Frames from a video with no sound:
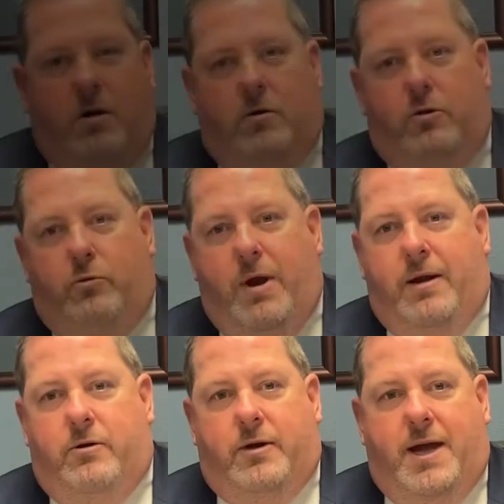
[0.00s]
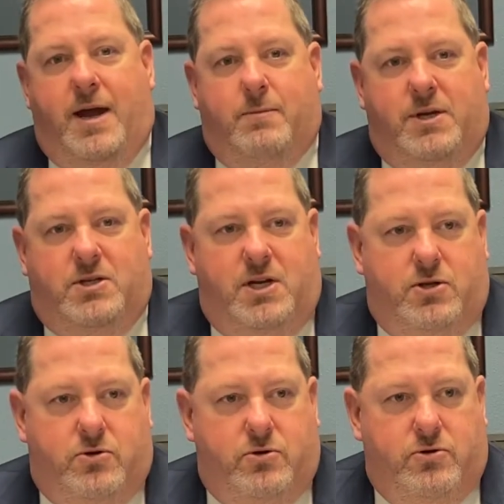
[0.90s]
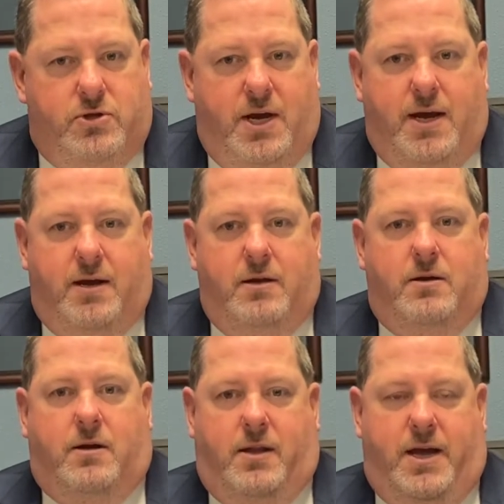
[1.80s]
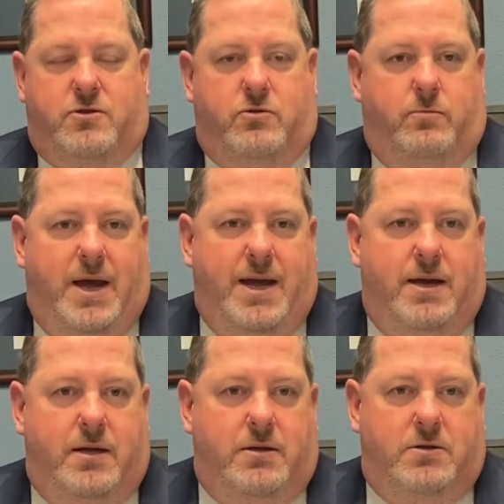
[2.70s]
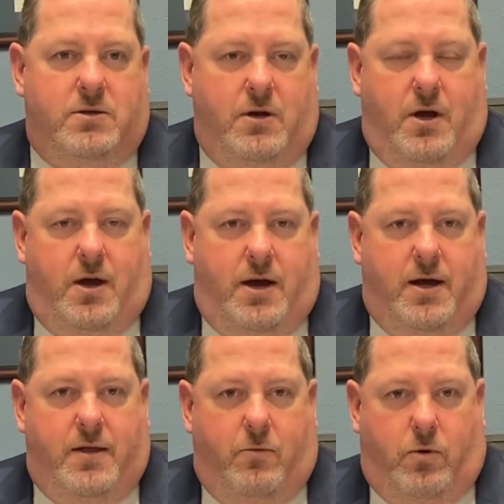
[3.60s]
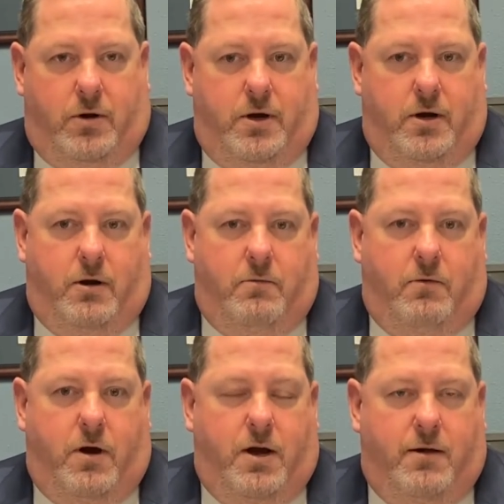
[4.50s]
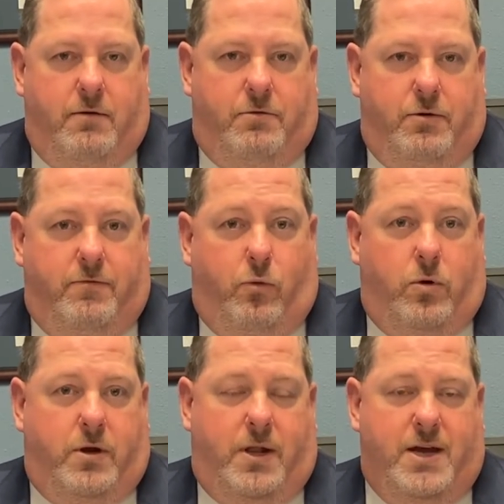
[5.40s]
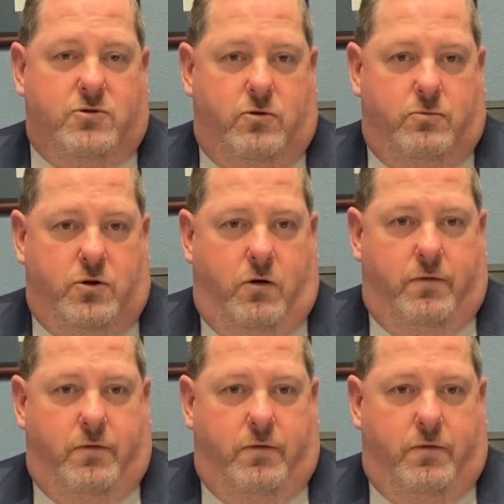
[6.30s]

Lil Rattler Academy teachers and classroom aides that work in our 3 or 4 classrooms over